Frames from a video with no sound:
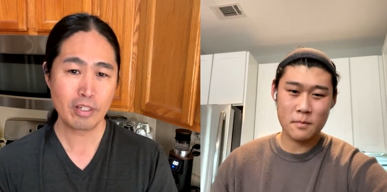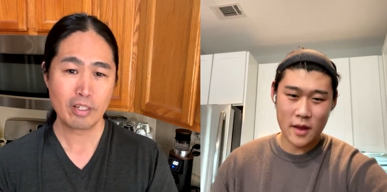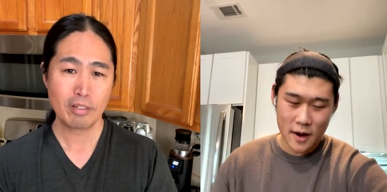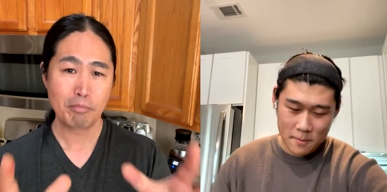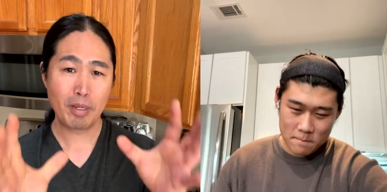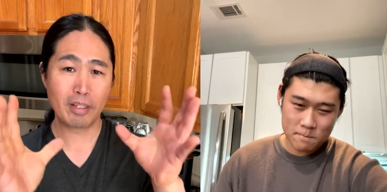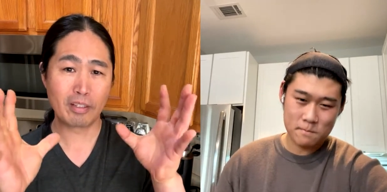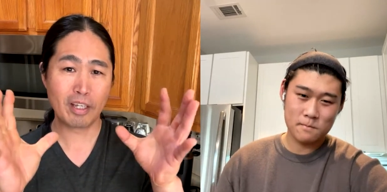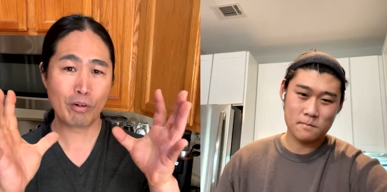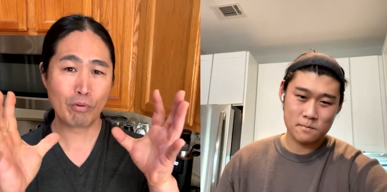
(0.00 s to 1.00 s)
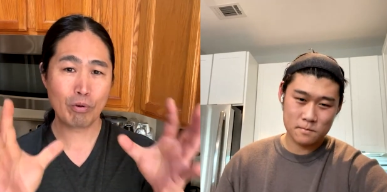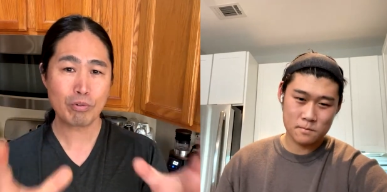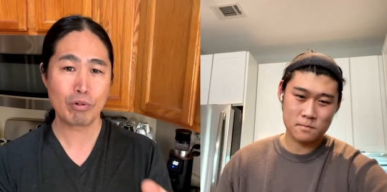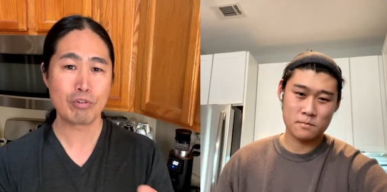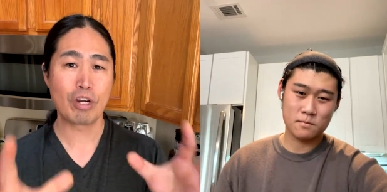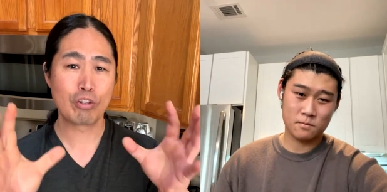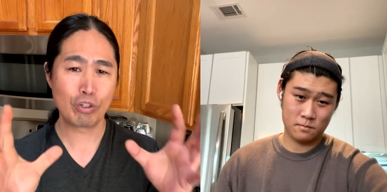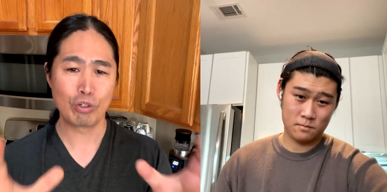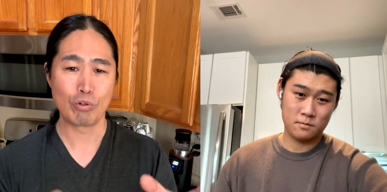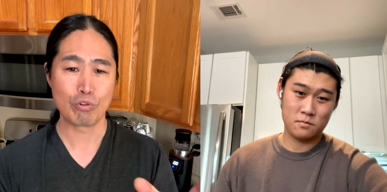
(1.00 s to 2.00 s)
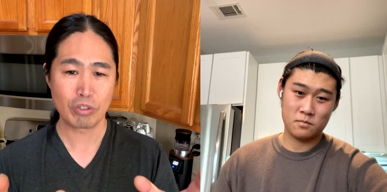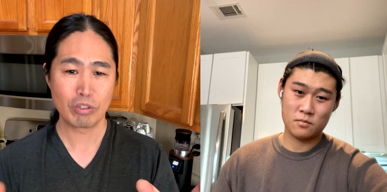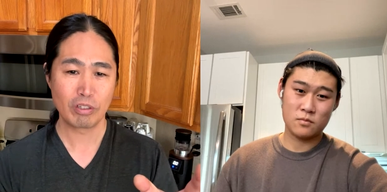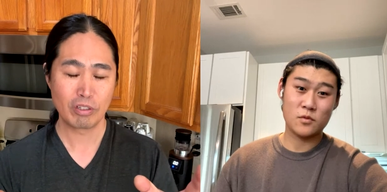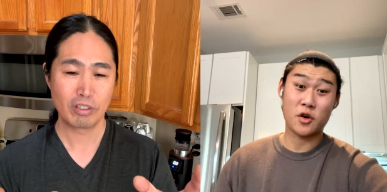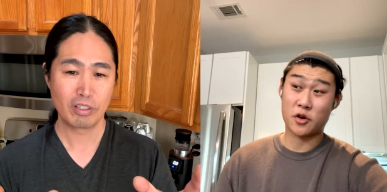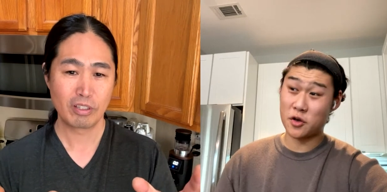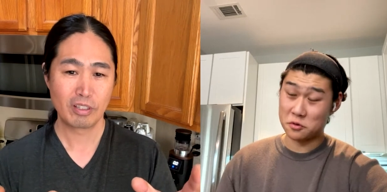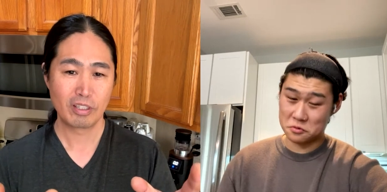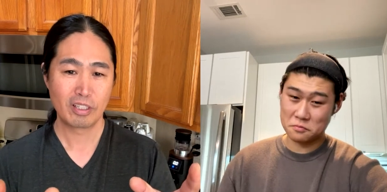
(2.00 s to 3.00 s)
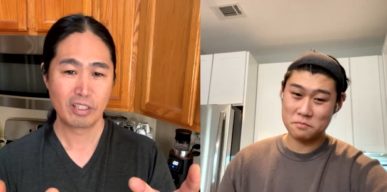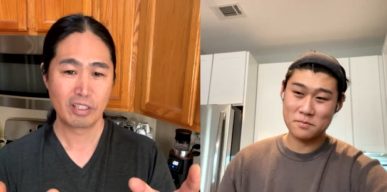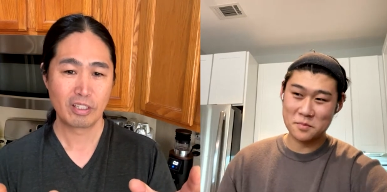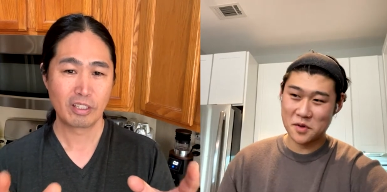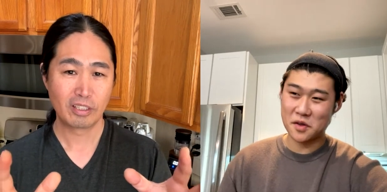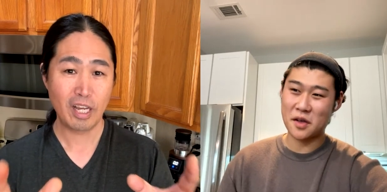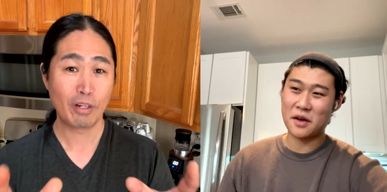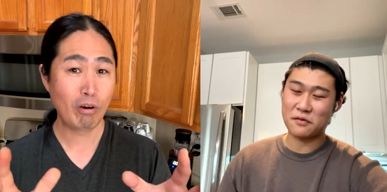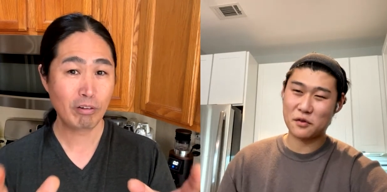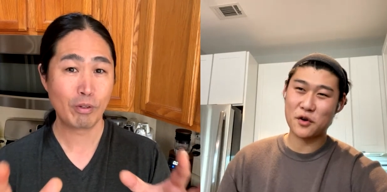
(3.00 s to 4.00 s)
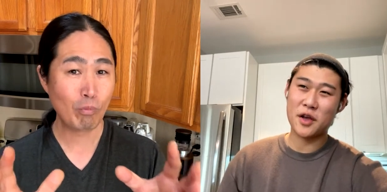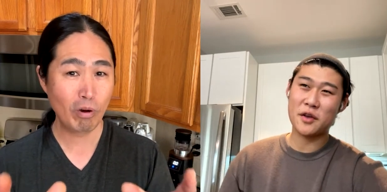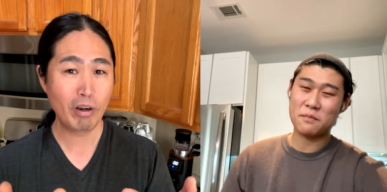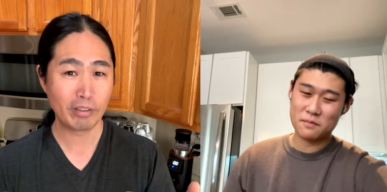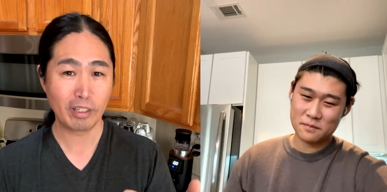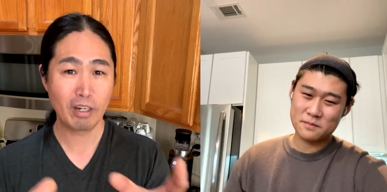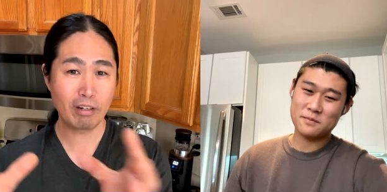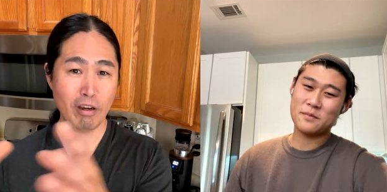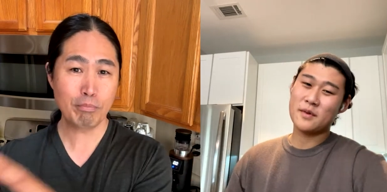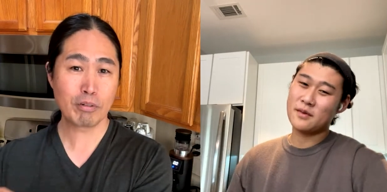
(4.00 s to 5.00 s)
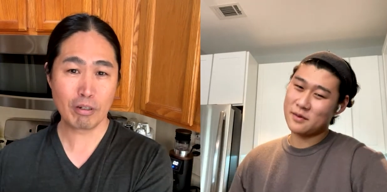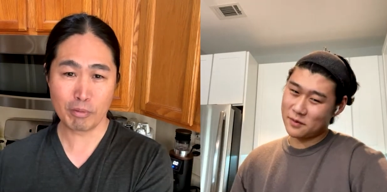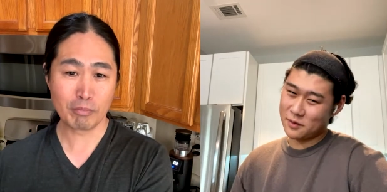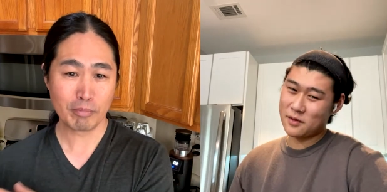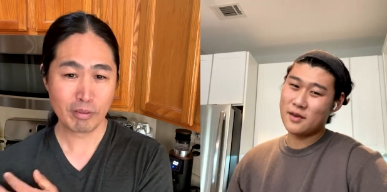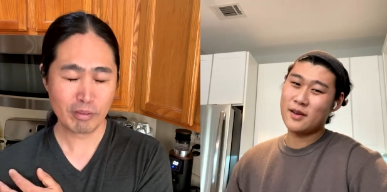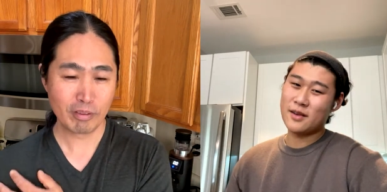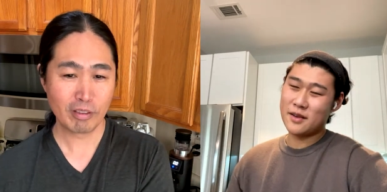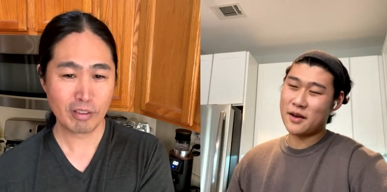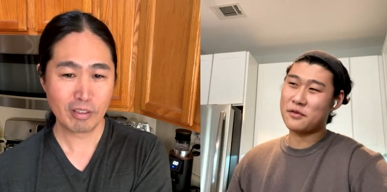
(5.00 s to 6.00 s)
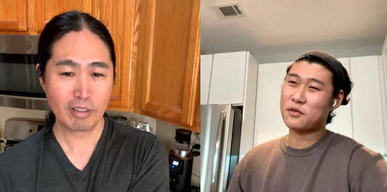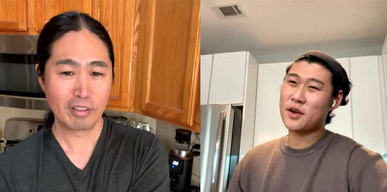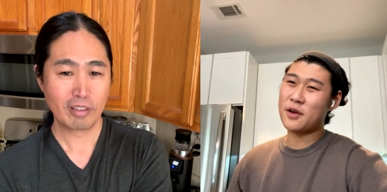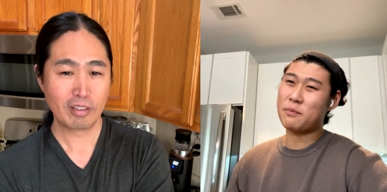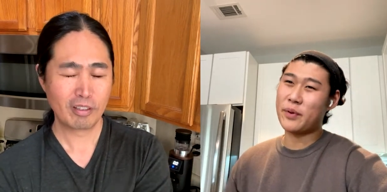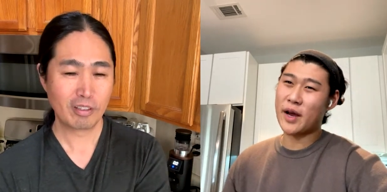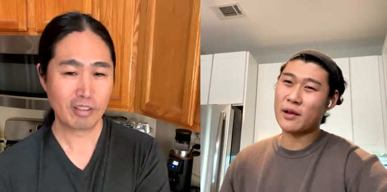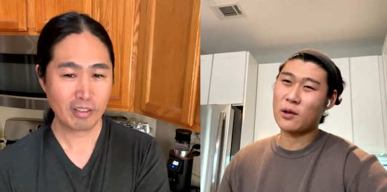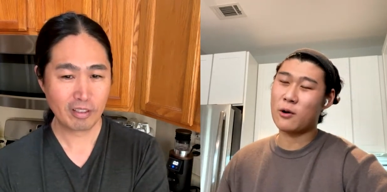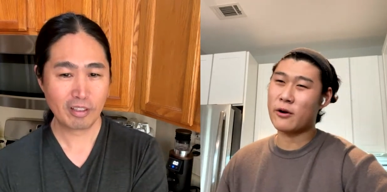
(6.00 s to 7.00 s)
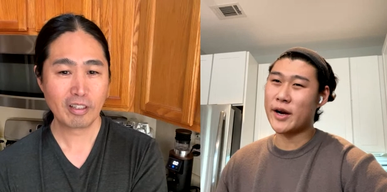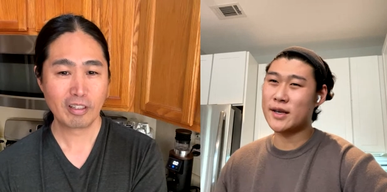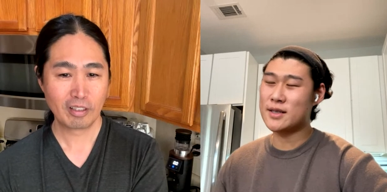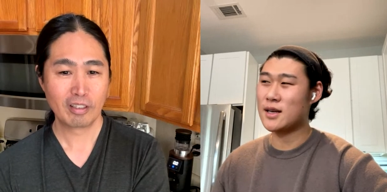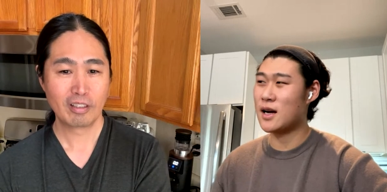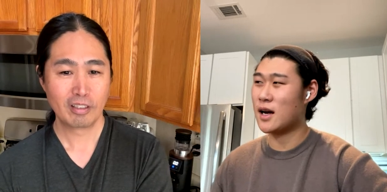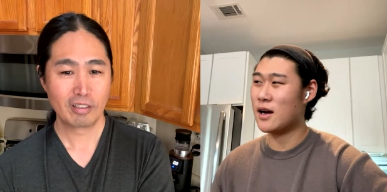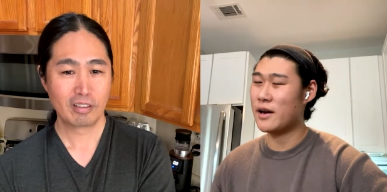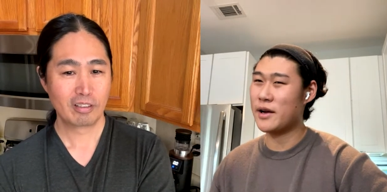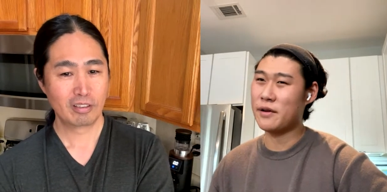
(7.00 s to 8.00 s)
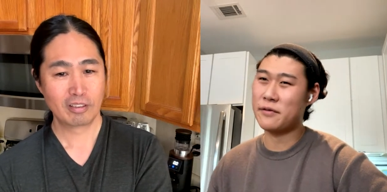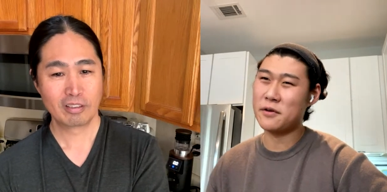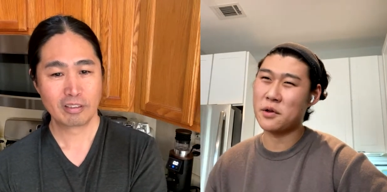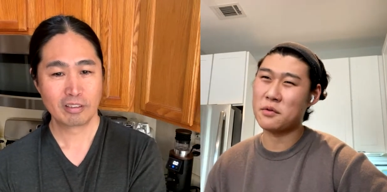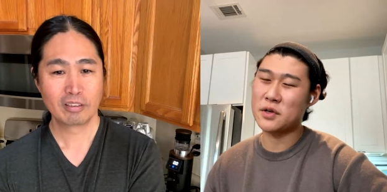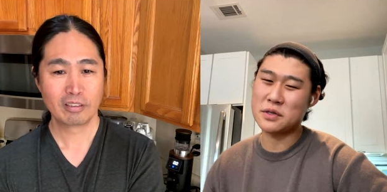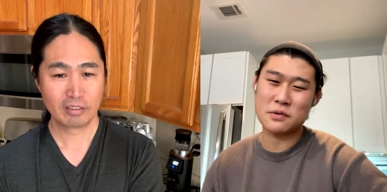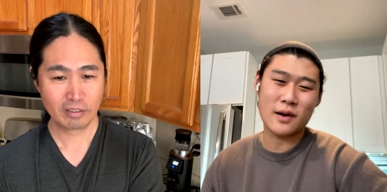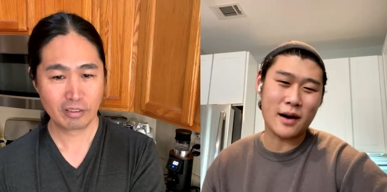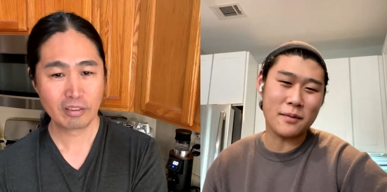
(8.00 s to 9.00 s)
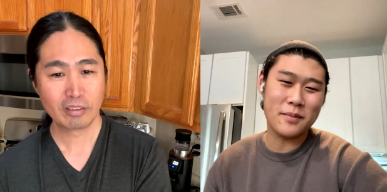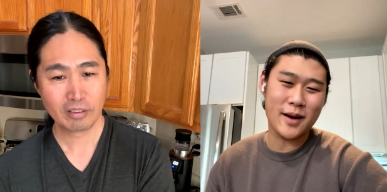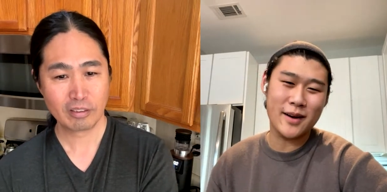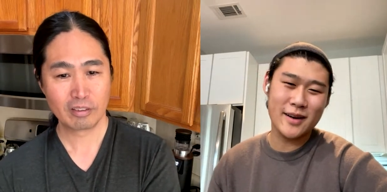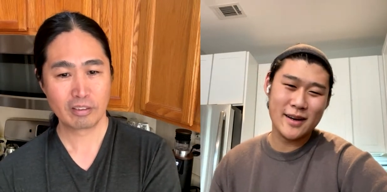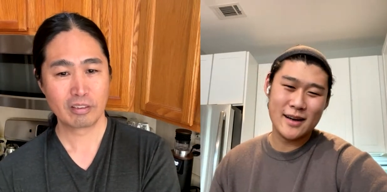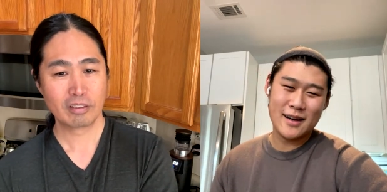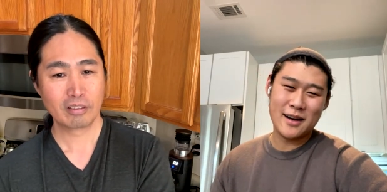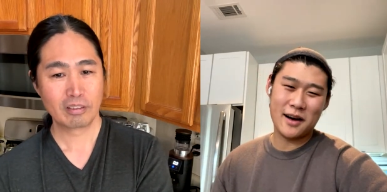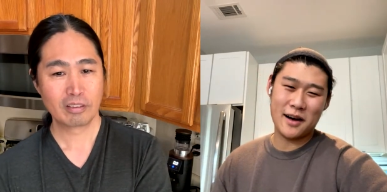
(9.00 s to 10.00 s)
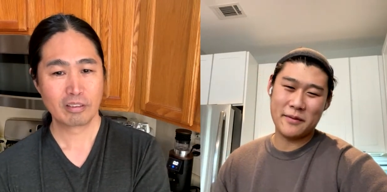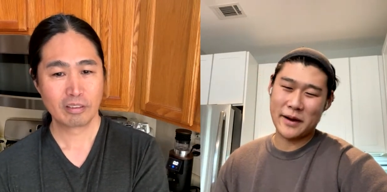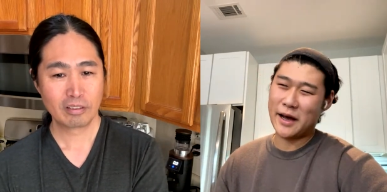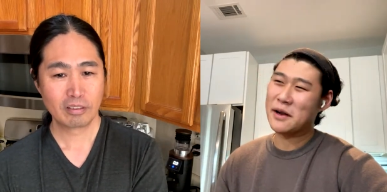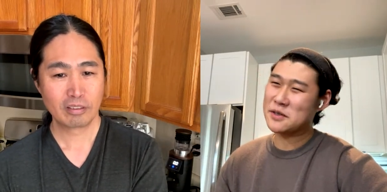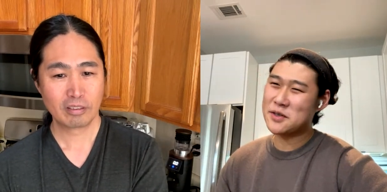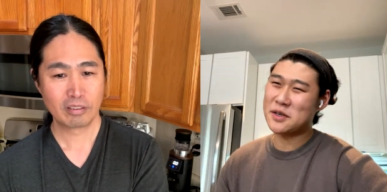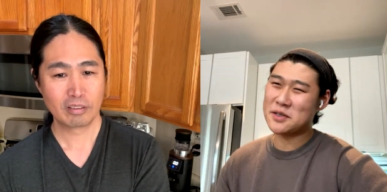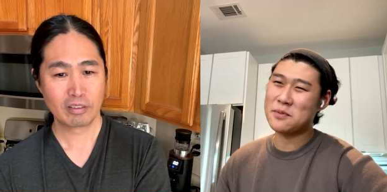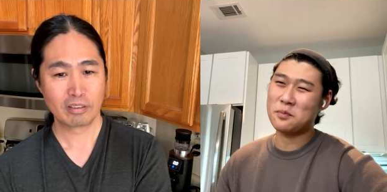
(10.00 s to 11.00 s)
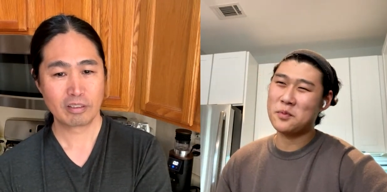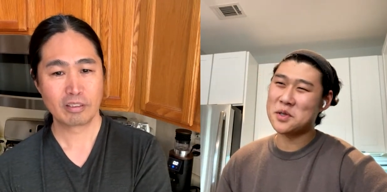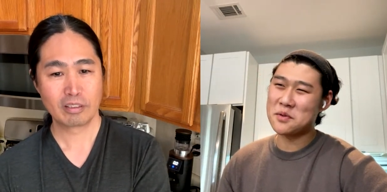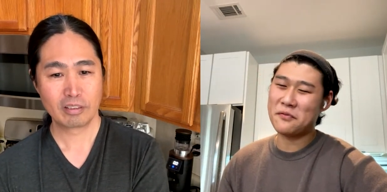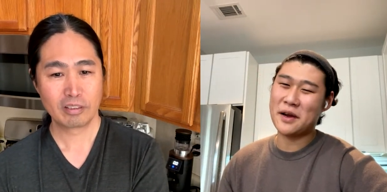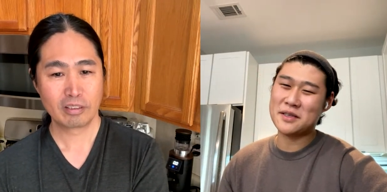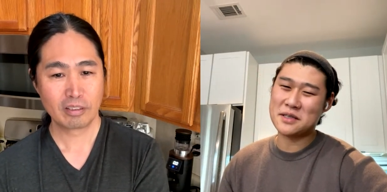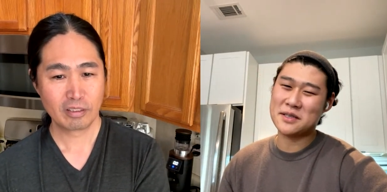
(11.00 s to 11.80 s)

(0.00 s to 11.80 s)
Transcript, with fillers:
Speaker 1: yep. man, their roasters are huge. They're huge. They, Not they only three... one, they got a couple of them.
Speaker 2: They have three big Lorings uh, and a few other ones as well. But um, yeah, there's there's some there's some fancy